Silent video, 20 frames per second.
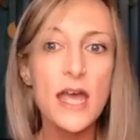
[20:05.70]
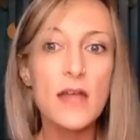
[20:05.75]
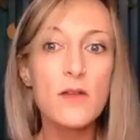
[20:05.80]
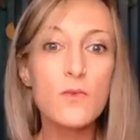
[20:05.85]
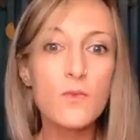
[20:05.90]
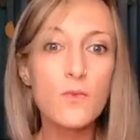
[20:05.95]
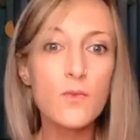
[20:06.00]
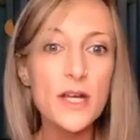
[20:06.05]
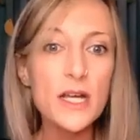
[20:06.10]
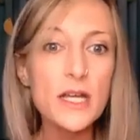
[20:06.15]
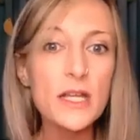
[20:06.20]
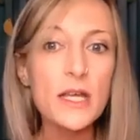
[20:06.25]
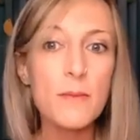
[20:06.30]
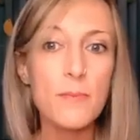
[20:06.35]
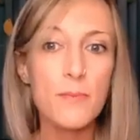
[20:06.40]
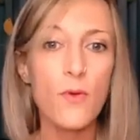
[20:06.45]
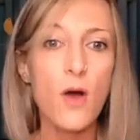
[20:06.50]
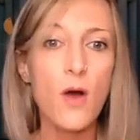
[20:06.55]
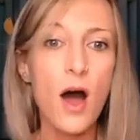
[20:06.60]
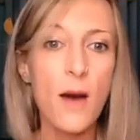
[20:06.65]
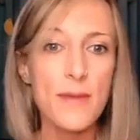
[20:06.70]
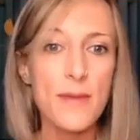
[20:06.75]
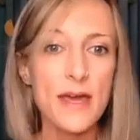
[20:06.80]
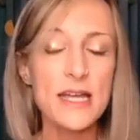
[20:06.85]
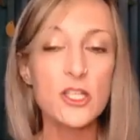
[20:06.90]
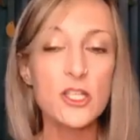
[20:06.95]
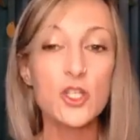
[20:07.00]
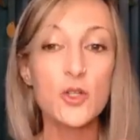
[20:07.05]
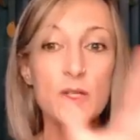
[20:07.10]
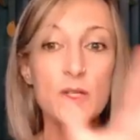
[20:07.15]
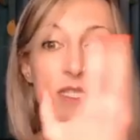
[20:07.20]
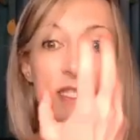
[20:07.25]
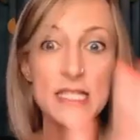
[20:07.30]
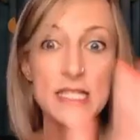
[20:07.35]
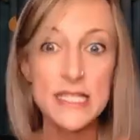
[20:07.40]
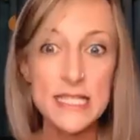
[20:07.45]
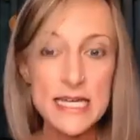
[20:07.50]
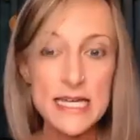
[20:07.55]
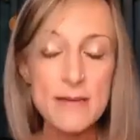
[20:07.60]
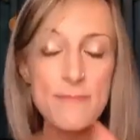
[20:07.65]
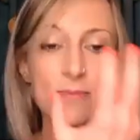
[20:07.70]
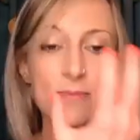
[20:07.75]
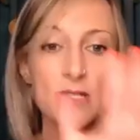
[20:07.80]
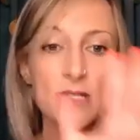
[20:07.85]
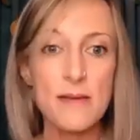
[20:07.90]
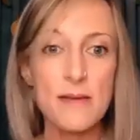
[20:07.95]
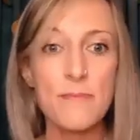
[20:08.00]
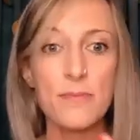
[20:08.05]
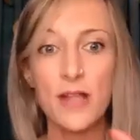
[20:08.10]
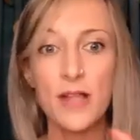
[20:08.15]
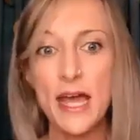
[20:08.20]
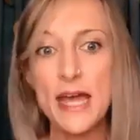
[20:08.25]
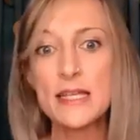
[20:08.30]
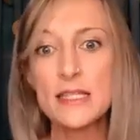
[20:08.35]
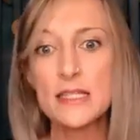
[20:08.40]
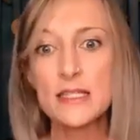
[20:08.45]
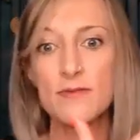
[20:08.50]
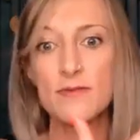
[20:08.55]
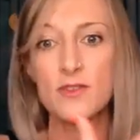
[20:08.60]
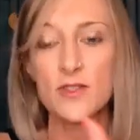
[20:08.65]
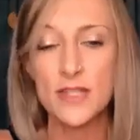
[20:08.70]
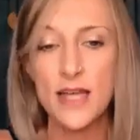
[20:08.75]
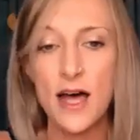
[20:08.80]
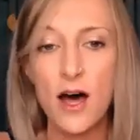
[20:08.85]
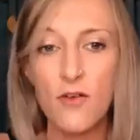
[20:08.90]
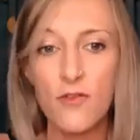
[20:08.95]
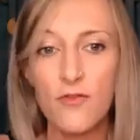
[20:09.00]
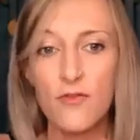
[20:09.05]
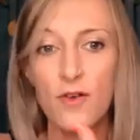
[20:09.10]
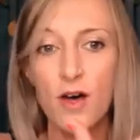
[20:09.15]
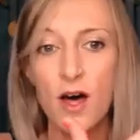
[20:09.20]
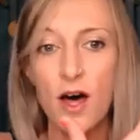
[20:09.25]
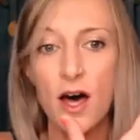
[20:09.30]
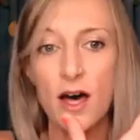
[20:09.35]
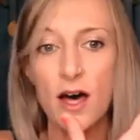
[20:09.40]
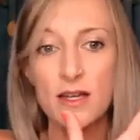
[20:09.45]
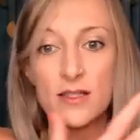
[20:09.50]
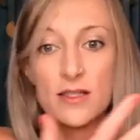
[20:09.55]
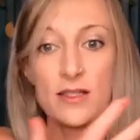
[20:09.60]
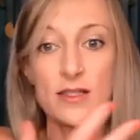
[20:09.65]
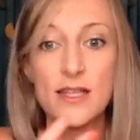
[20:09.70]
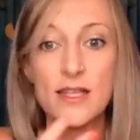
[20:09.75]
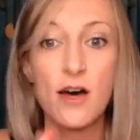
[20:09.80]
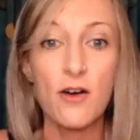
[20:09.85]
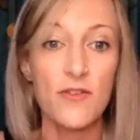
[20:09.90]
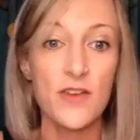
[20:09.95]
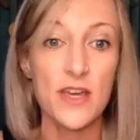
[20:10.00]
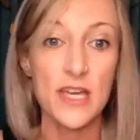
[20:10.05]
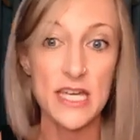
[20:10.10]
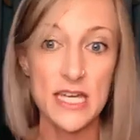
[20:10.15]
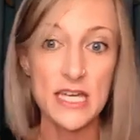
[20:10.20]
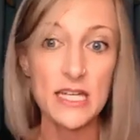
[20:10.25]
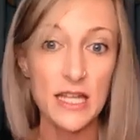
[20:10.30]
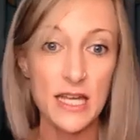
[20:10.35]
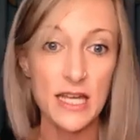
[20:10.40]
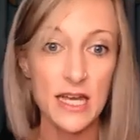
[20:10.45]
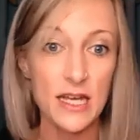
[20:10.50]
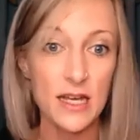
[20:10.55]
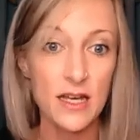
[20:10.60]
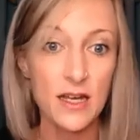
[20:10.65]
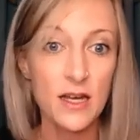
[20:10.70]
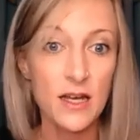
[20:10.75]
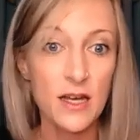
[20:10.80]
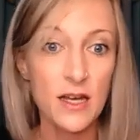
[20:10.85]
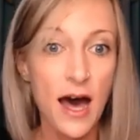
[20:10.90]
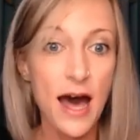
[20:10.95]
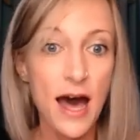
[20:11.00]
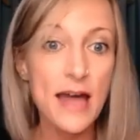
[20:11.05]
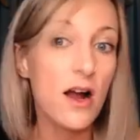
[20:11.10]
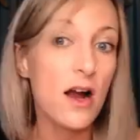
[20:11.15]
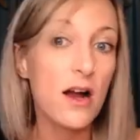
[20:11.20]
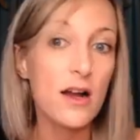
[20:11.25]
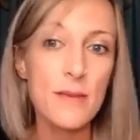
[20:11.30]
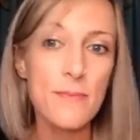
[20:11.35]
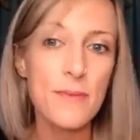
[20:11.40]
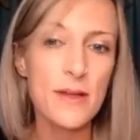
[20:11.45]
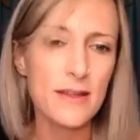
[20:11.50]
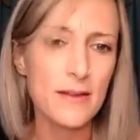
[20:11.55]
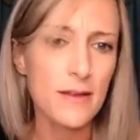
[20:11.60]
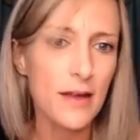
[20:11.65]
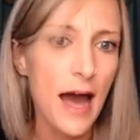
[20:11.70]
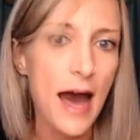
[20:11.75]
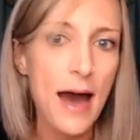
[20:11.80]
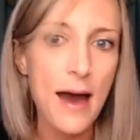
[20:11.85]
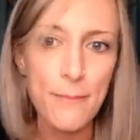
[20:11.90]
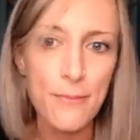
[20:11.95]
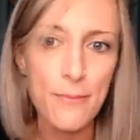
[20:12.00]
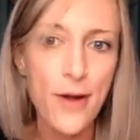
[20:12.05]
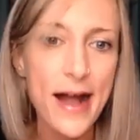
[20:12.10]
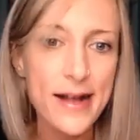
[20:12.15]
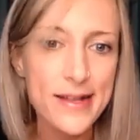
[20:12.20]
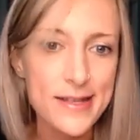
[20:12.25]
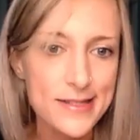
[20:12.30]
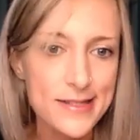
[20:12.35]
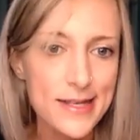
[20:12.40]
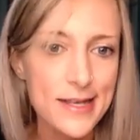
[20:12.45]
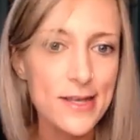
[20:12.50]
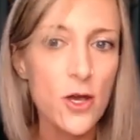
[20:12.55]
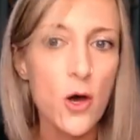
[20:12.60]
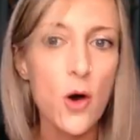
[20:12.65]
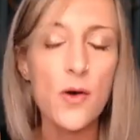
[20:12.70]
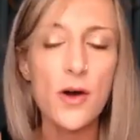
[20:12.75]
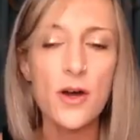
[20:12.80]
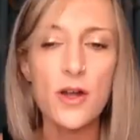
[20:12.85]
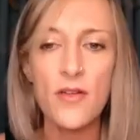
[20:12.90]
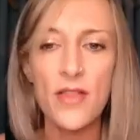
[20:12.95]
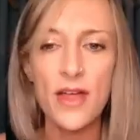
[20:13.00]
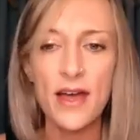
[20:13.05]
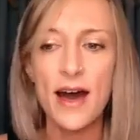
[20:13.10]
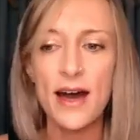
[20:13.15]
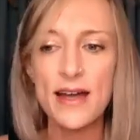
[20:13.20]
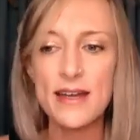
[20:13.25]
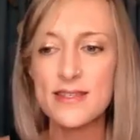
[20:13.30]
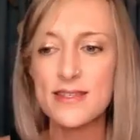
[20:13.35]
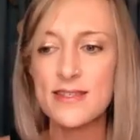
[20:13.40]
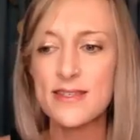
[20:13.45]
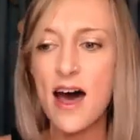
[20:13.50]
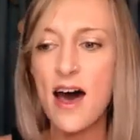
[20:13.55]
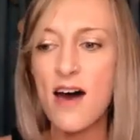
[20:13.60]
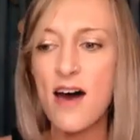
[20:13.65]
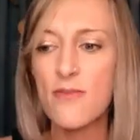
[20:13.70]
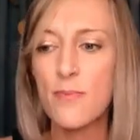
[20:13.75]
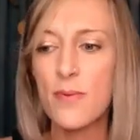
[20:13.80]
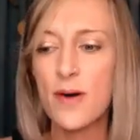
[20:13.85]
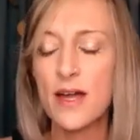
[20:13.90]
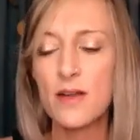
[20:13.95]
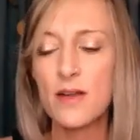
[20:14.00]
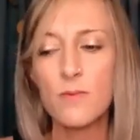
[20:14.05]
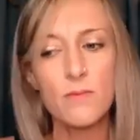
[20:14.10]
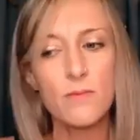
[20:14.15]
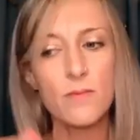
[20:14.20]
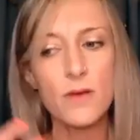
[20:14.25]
and really brought me into a deep, deep place of self-healing. I'd already been practicing yoga and all that kind of stuff, but